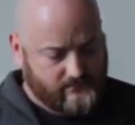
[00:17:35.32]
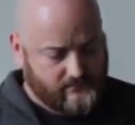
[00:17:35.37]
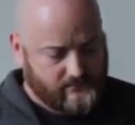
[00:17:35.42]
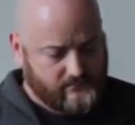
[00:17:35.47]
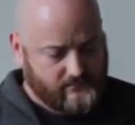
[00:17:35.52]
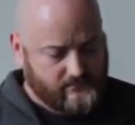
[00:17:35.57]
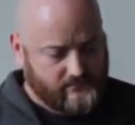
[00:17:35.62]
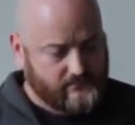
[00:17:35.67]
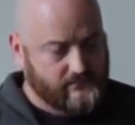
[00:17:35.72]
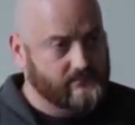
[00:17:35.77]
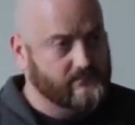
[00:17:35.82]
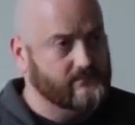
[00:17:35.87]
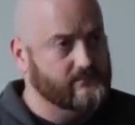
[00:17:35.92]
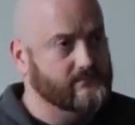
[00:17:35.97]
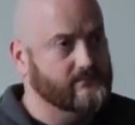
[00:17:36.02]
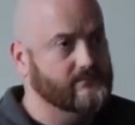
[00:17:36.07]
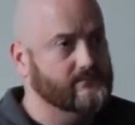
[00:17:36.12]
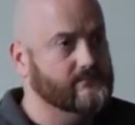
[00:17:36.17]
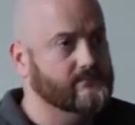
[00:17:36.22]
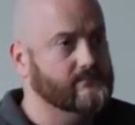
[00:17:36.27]

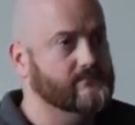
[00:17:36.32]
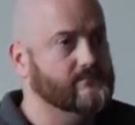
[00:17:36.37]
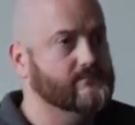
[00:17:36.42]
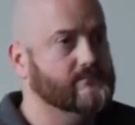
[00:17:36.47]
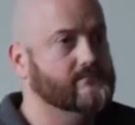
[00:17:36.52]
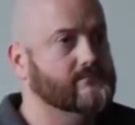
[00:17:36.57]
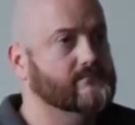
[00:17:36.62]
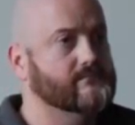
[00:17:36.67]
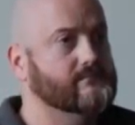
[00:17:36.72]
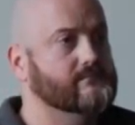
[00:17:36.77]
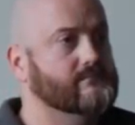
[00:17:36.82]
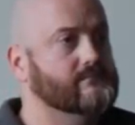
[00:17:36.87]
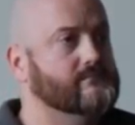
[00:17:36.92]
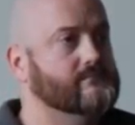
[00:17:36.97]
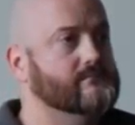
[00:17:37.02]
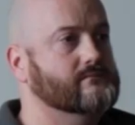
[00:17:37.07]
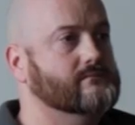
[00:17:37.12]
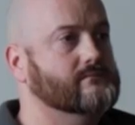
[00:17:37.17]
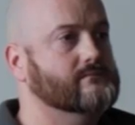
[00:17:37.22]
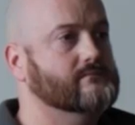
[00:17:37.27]

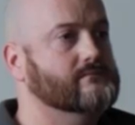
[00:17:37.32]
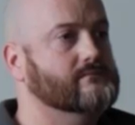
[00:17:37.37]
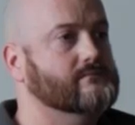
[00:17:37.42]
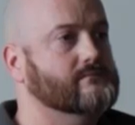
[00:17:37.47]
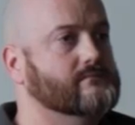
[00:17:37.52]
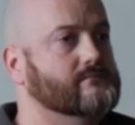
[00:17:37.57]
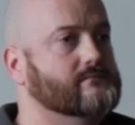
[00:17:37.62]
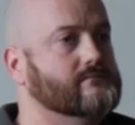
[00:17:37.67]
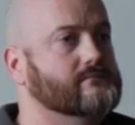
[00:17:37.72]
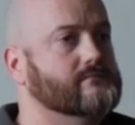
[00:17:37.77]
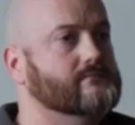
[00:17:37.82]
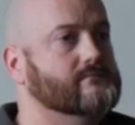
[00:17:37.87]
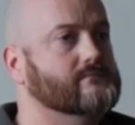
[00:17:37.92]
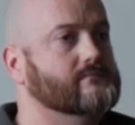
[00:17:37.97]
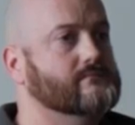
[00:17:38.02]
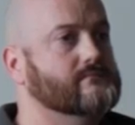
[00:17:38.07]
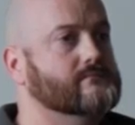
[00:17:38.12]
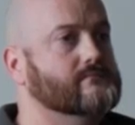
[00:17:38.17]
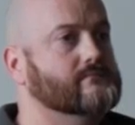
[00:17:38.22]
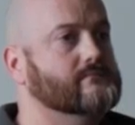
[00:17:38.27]

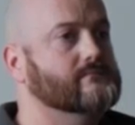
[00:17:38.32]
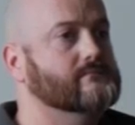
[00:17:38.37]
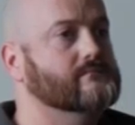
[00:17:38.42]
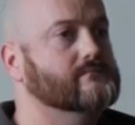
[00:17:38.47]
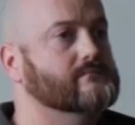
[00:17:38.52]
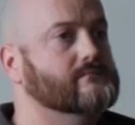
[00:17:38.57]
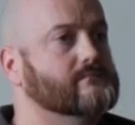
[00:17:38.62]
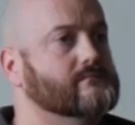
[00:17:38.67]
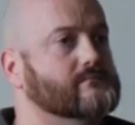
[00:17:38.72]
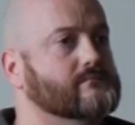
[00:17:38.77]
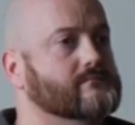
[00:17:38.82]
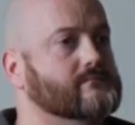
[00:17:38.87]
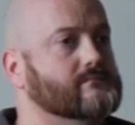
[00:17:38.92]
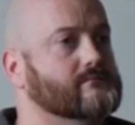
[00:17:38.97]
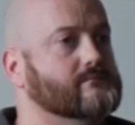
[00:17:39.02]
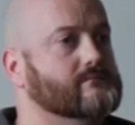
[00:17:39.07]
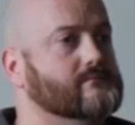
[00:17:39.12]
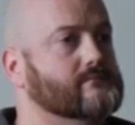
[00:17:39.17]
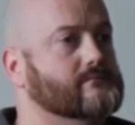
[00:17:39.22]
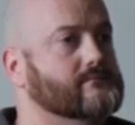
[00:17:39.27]

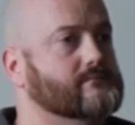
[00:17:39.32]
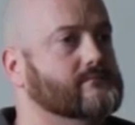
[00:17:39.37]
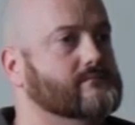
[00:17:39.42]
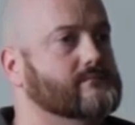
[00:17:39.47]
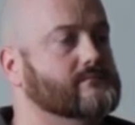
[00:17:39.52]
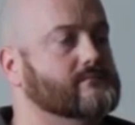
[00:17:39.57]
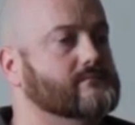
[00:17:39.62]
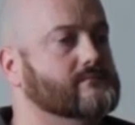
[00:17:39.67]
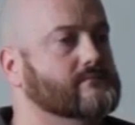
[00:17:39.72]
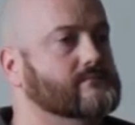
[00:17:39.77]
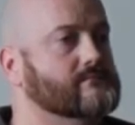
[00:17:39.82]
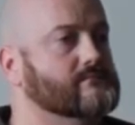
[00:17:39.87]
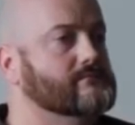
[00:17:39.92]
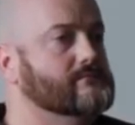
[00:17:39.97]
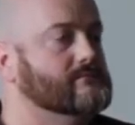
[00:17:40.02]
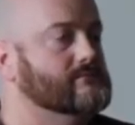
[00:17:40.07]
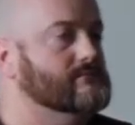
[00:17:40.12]
(no one is talking)